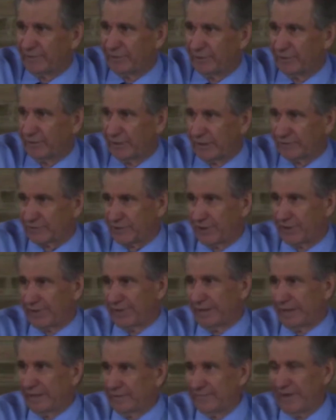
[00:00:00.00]
to us here
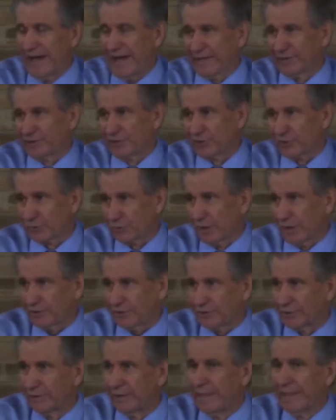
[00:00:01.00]
in that
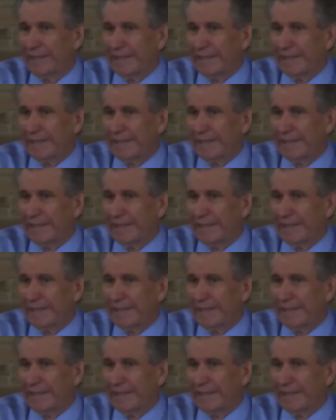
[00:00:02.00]
instruction